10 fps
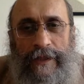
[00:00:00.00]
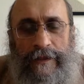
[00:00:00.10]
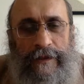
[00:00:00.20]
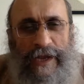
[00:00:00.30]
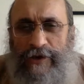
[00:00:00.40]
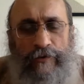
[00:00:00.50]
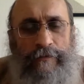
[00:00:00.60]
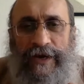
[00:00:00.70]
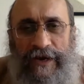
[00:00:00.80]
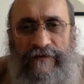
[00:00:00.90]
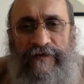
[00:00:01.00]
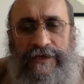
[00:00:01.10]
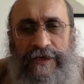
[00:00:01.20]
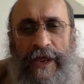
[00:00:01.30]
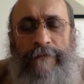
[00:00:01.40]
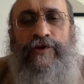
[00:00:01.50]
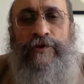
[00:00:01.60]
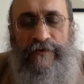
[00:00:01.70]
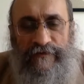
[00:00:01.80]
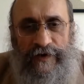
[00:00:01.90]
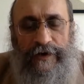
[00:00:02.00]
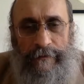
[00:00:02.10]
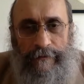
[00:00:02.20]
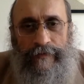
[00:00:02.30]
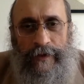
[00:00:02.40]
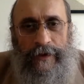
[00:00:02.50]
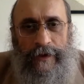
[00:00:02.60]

and I don't believe it's an absolute freedom.